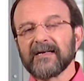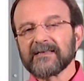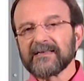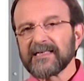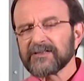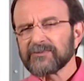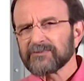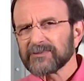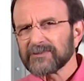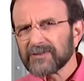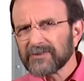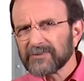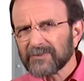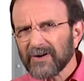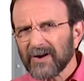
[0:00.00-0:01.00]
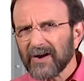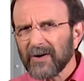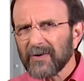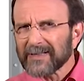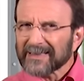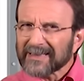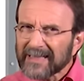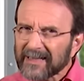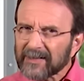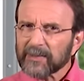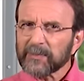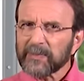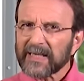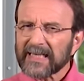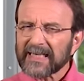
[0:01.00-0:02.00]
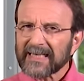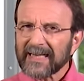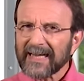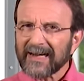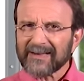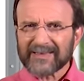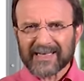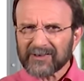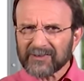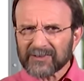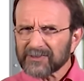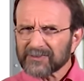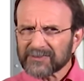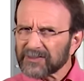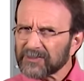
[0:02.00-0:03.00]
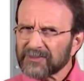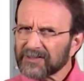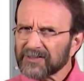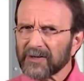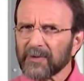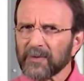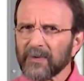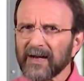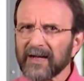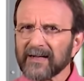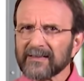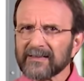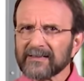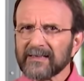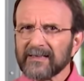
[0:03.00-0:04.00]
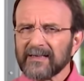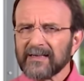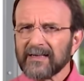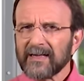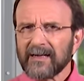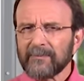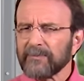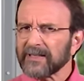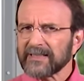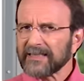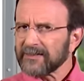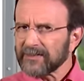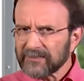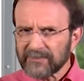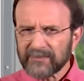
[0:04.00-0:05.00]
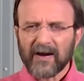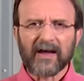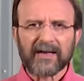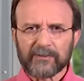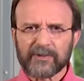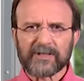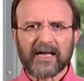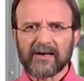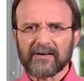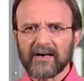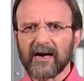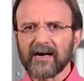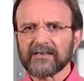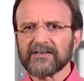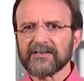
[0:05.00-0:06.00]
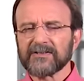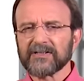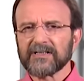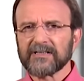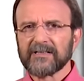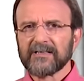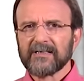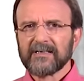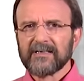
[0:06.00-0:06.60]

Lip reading: These will grow a little bit in air. They don't do so well, but they do fine without oxygen.